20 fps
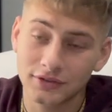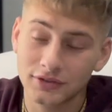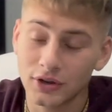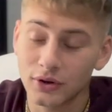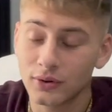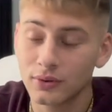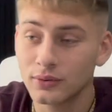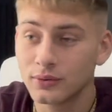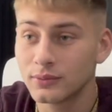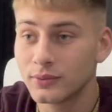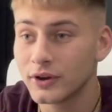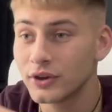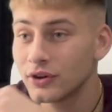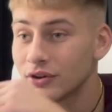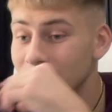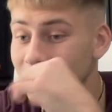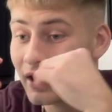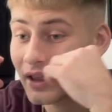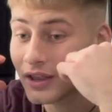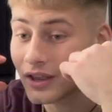So when
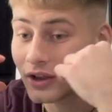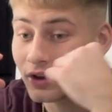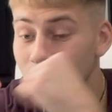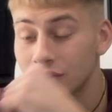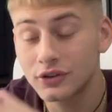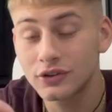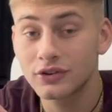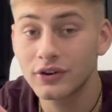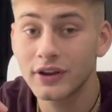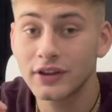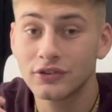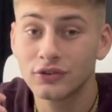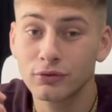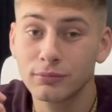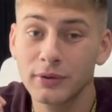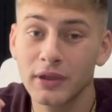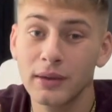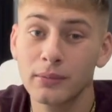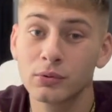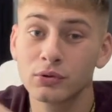you're taking good trades, you'll
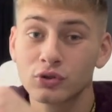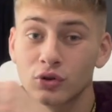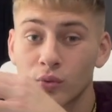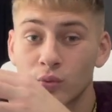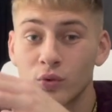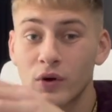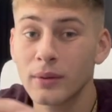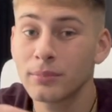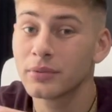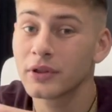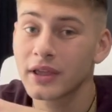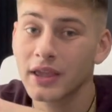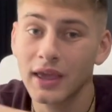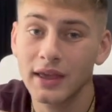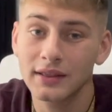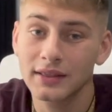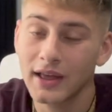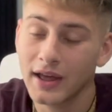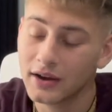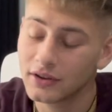be able to
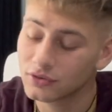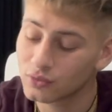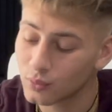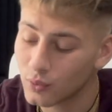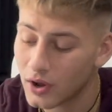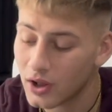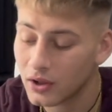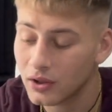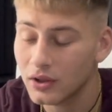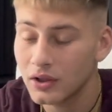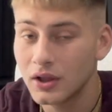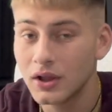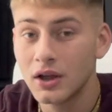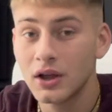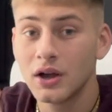replicate that as well.